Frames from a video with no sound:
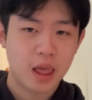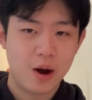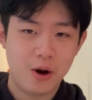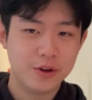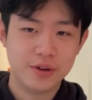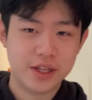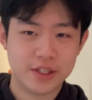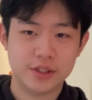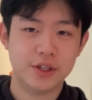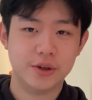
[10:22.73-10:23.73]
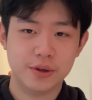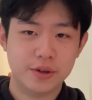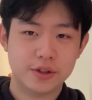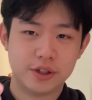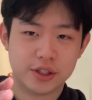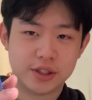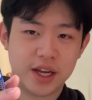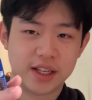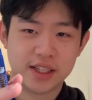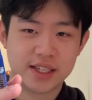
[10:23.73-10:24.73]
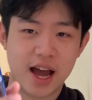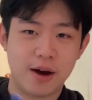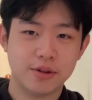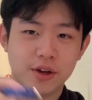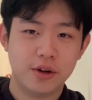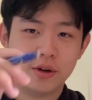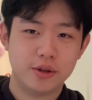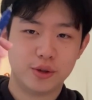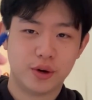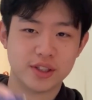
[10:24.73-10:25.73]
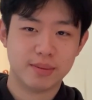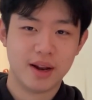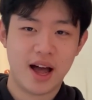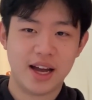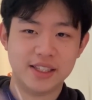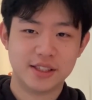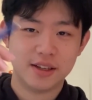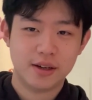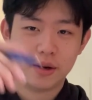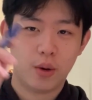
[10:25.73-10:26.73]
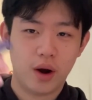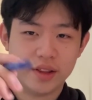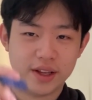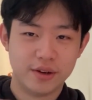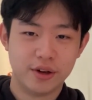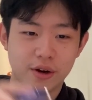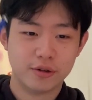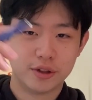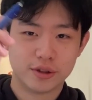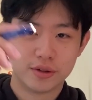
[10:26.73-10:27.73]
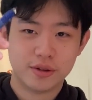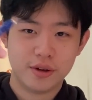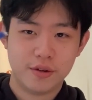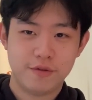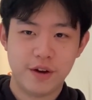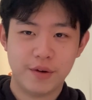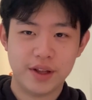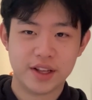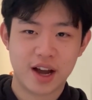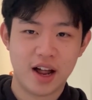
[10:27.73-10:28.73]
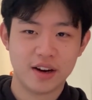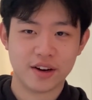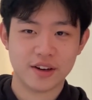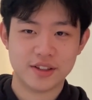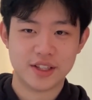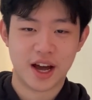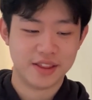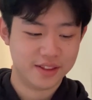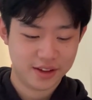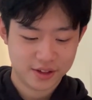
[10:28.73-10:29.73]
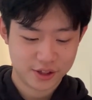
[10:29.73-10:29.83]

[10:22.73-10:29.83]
All you need to do, just take this out, draw some lines, and then, you know, just fill in the color, done.